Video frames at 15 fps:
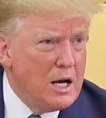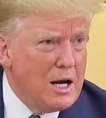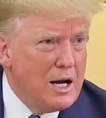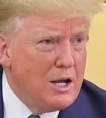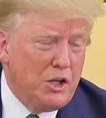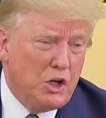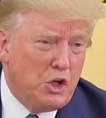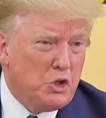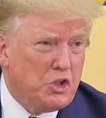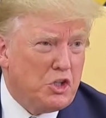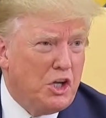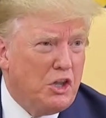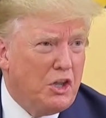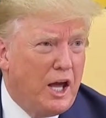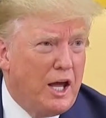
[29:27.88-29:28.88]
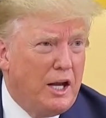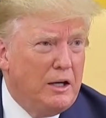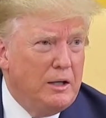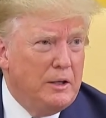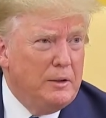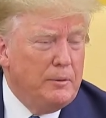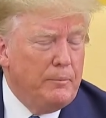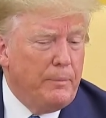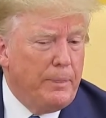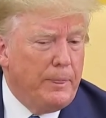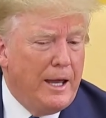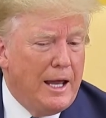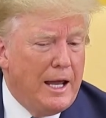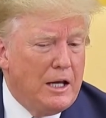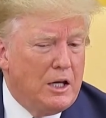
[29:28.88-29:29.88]
I think you see that,
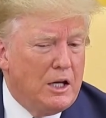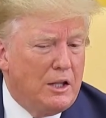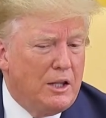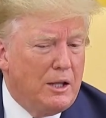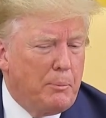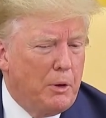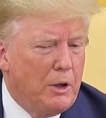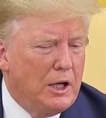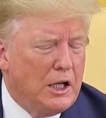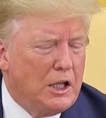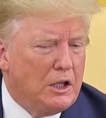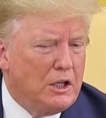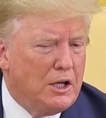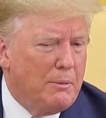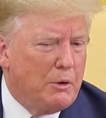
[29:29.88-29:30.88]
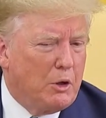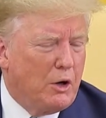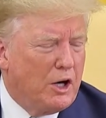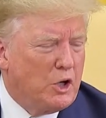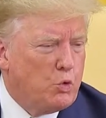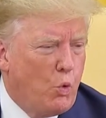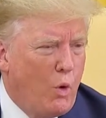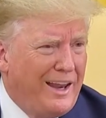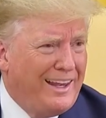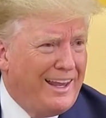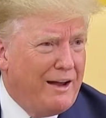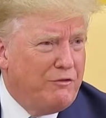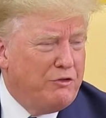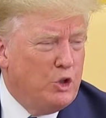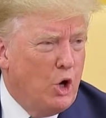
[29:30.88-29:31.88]
and uh, they're pulling the Democrats way
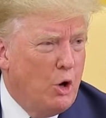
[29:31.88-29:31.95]
left.